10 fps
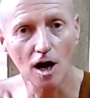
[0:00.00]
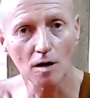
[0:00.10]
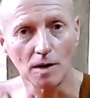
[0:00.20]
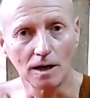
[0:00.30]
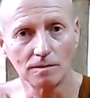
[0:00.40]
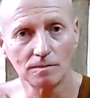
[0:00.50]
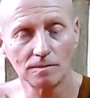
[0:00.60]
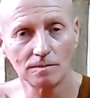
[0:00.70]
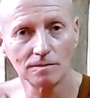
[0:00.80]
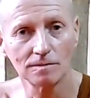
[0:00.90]
And this
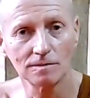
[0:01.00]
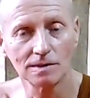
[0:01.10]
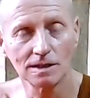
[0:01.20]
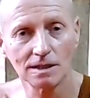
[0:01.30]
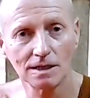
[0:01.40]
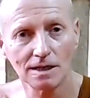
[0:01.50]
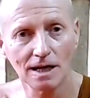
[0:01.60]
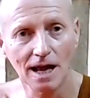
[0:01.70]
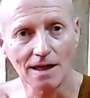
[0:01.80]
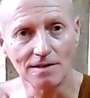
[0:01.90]
is the practice
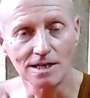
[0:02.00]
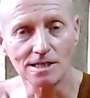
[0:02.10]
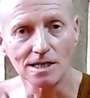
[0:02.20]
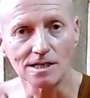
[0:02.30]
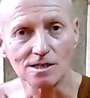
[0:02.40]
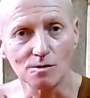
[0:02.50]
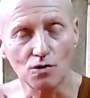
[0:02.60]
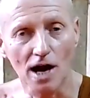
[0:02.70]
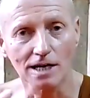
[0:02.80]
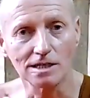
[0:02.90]
of
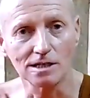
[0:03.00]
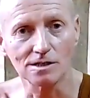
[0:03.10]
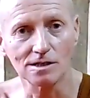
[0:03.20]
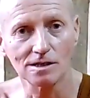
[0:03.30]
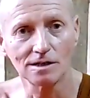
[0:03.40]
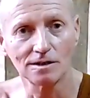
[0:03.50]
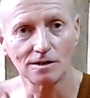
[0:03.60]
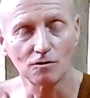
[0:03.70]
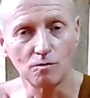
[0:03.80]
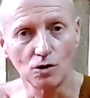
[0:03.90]
Buddhism in a
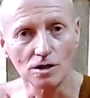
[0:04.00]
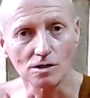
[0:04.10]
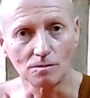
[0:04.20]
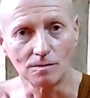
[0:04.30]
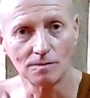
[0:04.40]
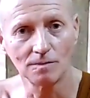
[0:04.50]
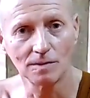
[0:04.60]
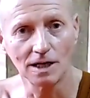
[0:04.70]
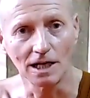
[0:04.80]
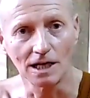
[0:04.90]
nutshell.
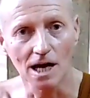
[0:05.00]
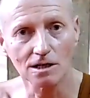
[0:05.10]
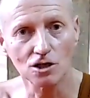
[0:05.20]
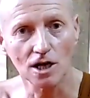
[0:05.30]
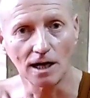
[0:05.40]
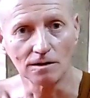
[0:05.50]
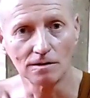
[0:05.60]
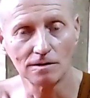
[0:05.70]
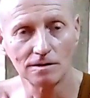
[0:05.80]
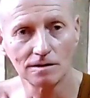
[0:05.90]
This is
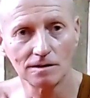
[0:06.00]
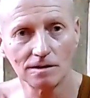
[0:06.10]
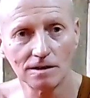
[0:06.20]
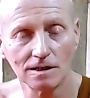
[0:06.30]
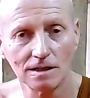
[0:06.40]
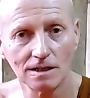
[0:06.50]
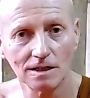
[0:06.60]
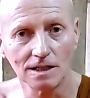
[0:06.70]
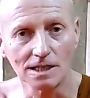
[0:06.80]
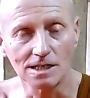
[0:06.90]
how we
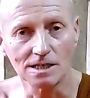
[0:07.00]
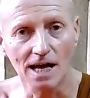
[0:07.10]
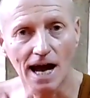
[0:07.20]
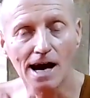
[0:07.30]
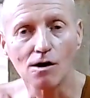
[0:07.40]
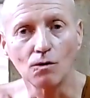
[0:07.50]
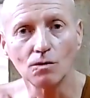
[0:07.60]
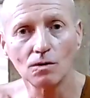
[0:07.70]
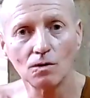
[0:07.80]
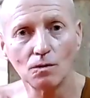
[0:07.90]
develop,
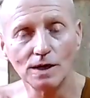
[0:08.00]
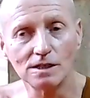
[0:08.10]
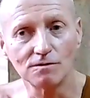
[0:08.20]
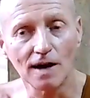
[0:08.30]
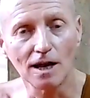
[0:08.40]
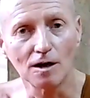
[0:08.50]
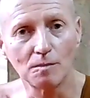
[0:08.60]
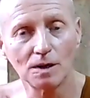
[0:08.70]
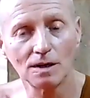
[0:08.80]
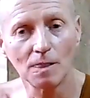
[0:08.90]
through
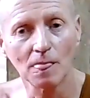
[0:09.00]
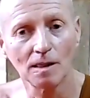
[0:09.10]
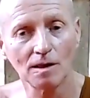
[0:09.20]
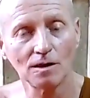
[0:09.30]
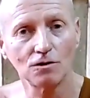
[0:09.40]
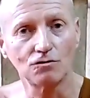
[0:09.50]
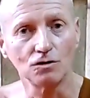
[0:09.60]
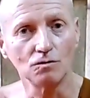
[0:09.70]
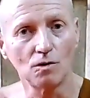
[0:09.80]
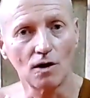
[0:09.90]
morality,
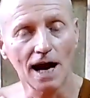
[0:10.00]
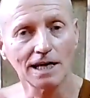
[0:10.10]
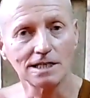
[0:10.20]
sila,